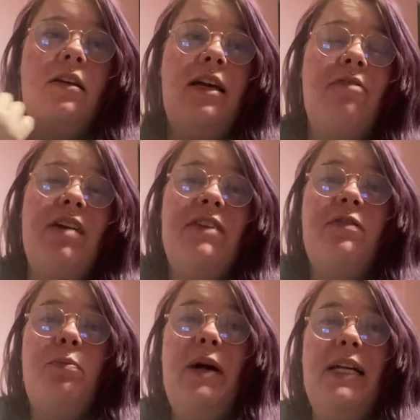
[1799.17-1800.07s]
get ready
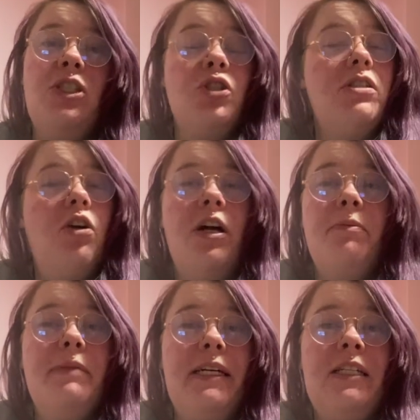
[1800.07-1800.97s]
for bed and just lie
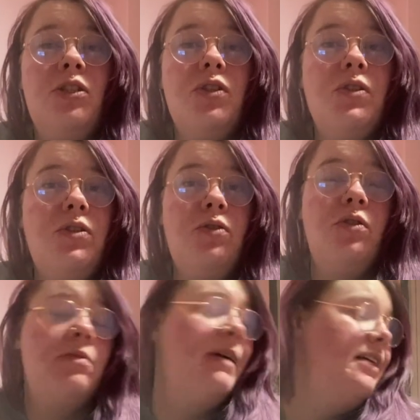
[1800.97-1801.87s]
in bed and just
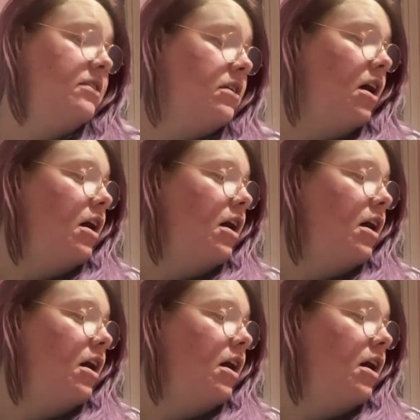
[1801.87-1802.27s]
talk to mates.